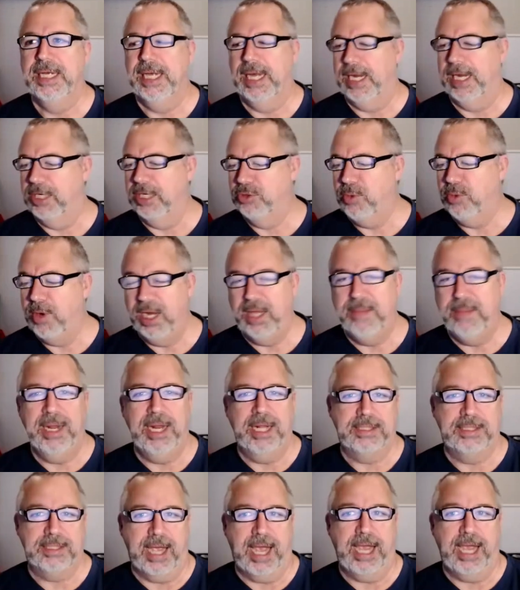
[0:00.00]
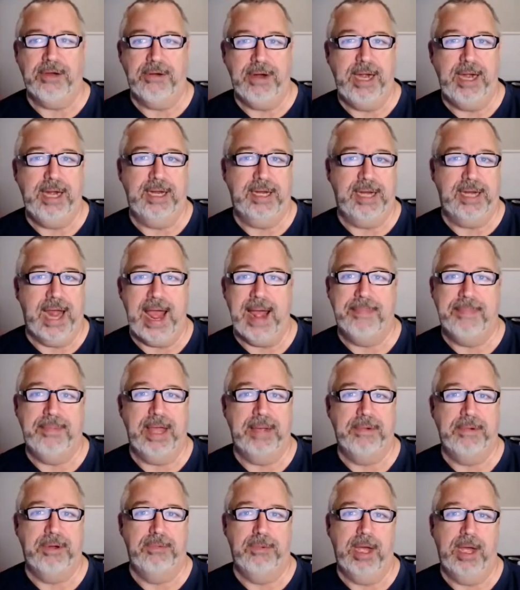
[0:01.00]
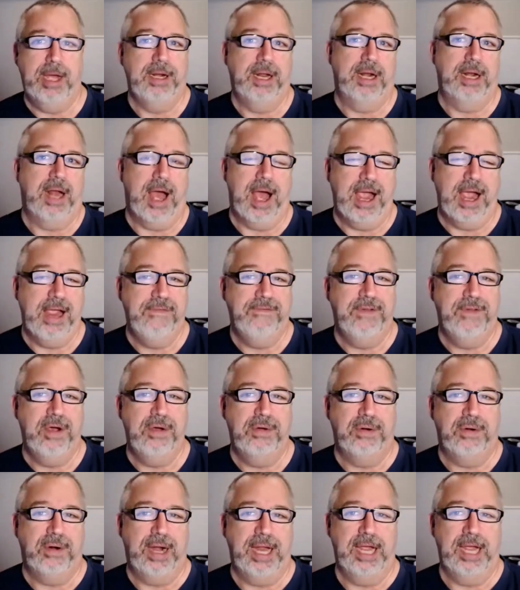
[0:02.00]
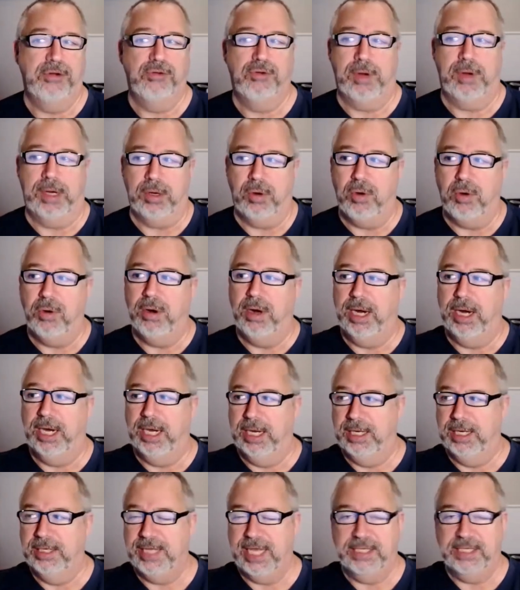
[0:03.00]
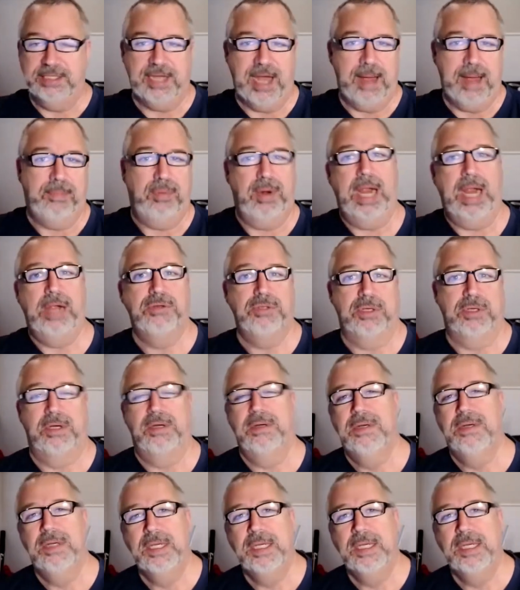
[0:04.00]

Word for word: And in 20 minutes, I created an app that would run on an iPhone or Android or in a desktop browser.